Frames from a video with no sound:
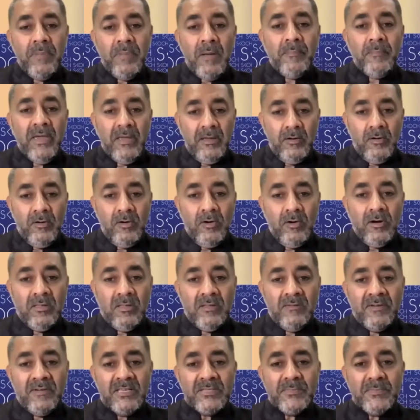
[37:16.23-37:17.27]
plumbing or
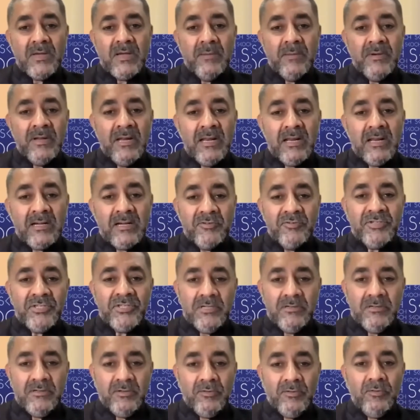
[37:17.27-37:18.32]
otherwise become an
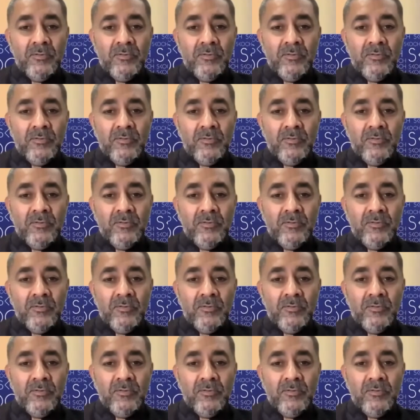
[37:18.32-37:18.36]
electrician.